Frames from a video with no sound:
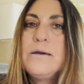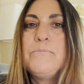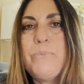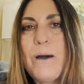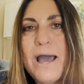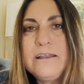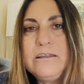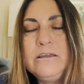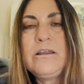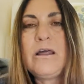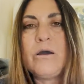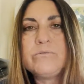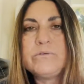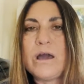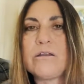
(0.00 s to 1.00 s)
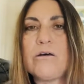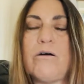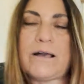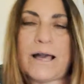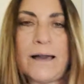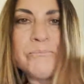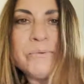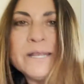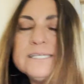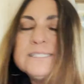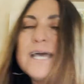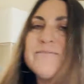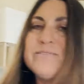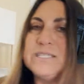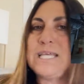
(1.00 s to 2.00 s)
But, you know, not all companies
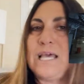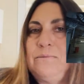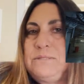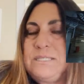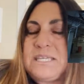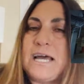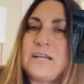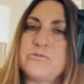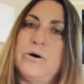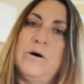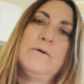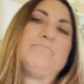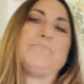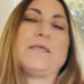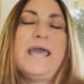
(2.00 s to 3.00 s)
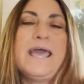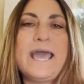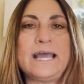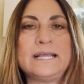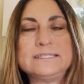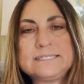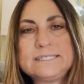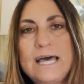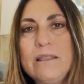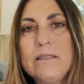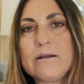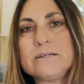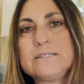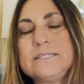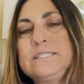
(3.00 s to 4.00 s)
have the same schedule and
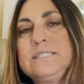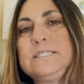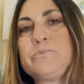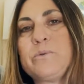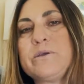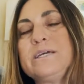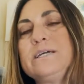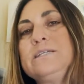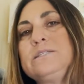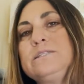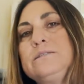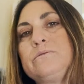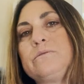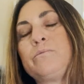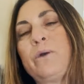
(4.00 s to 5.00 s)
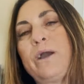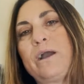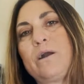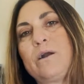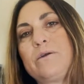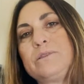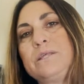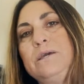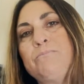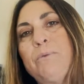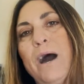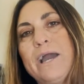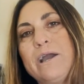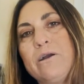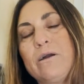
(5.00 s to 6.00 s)
sellers. This is where the where the
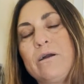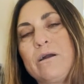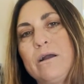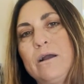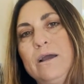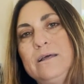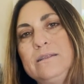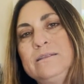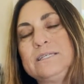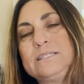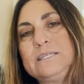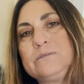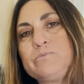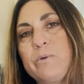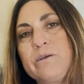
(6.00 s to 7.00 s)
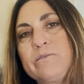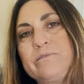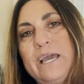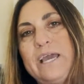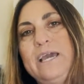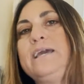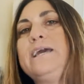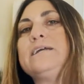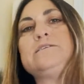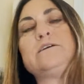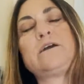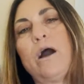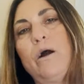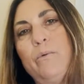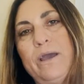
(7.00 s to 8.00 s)
buyer, this is where they get to
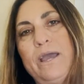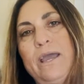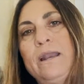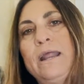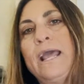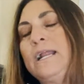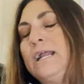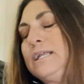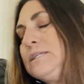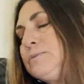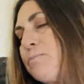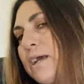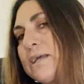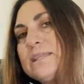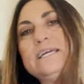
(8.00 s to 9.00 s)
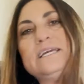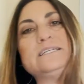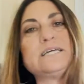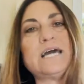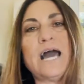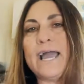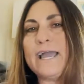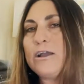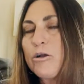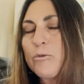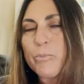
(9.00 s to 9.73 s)
go in and inspect the entire